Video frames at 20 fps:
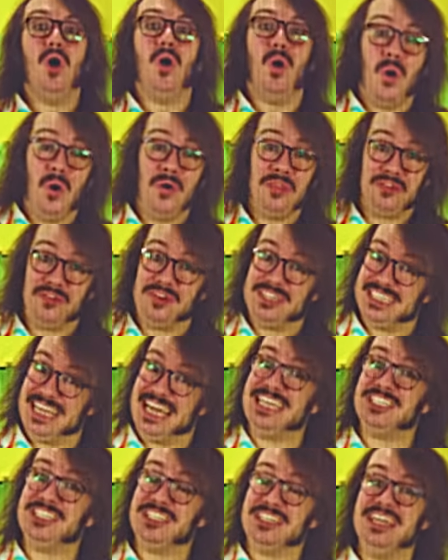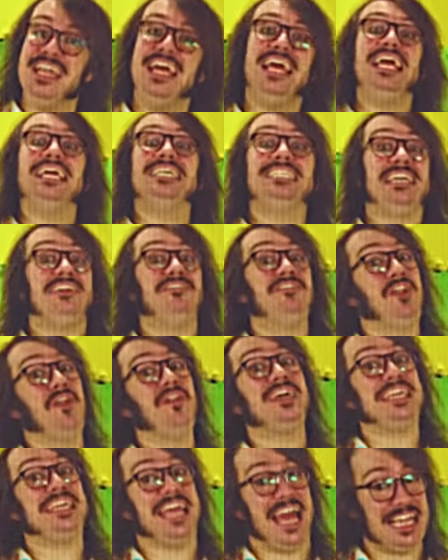Authorization is given on
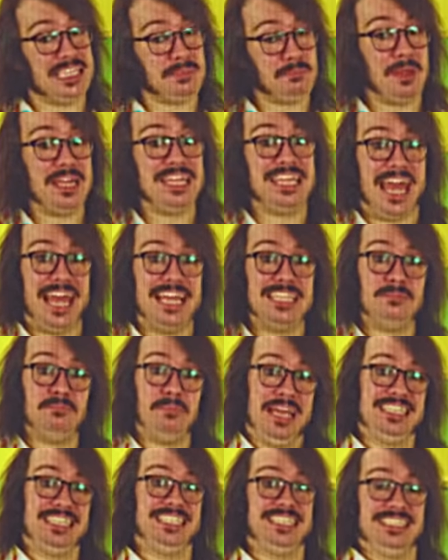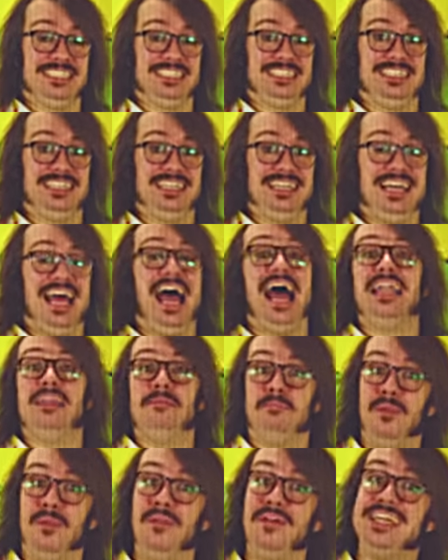a case-by-case -case basis and
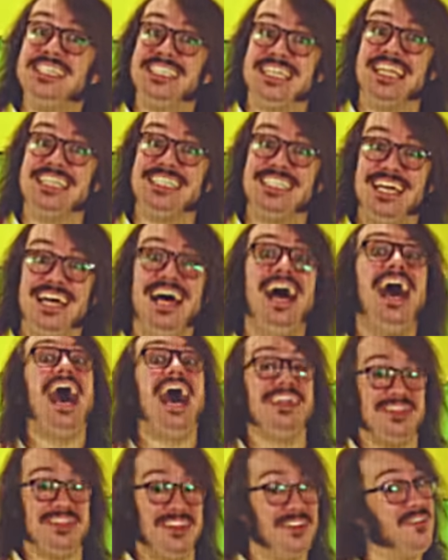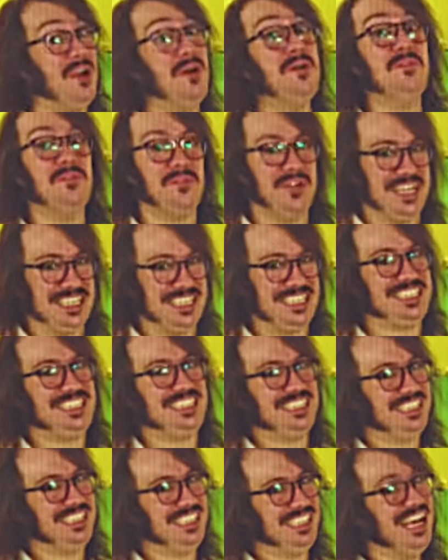employees enter at their own risk.
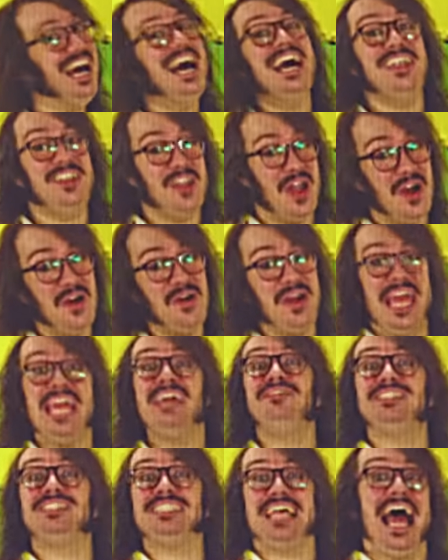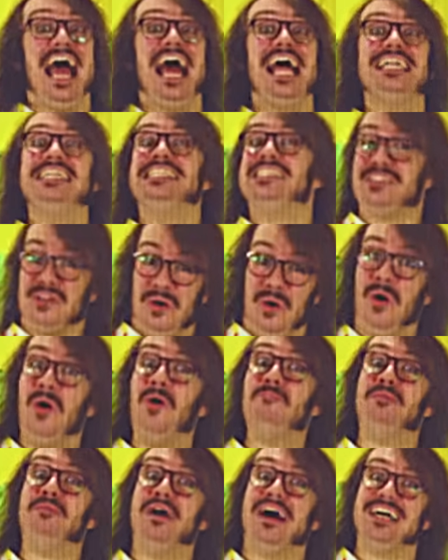No ifs, ands,
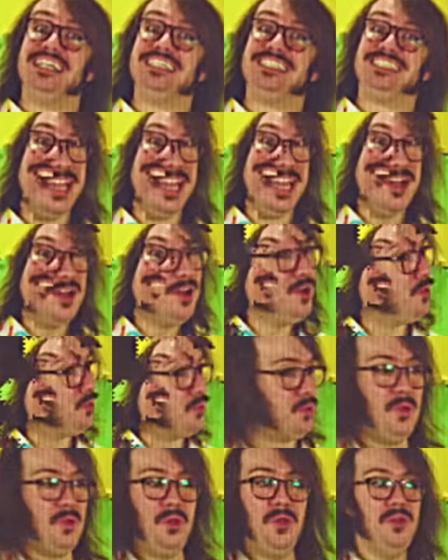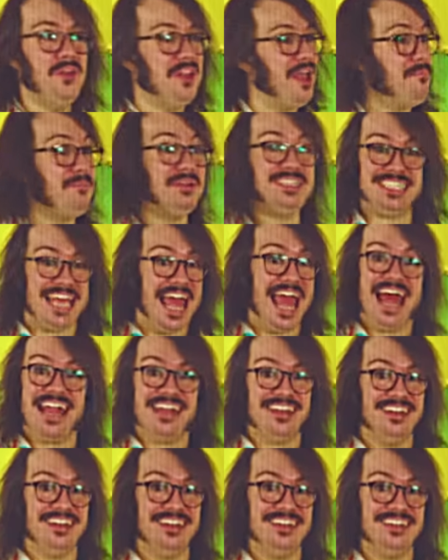or buts. Rule number 10
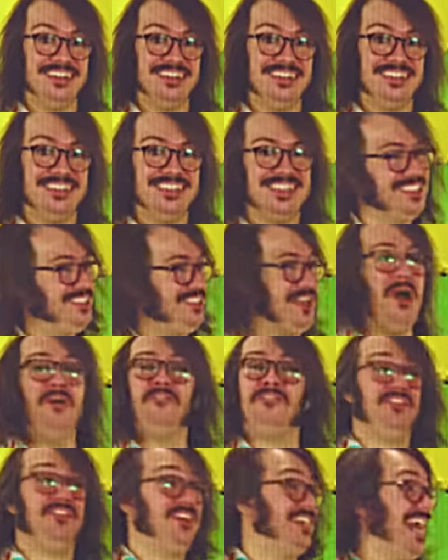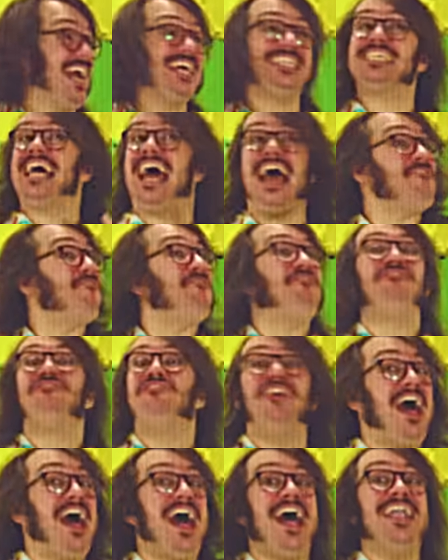don't forget to have
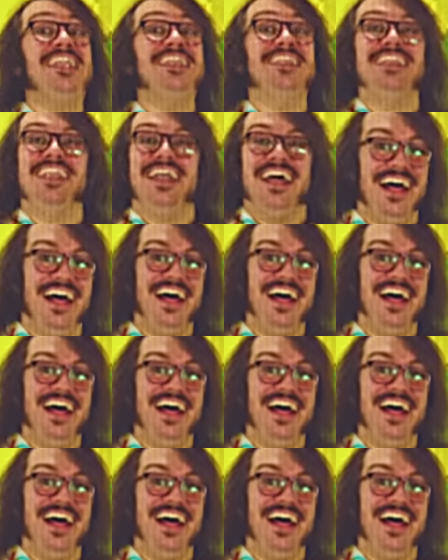fun!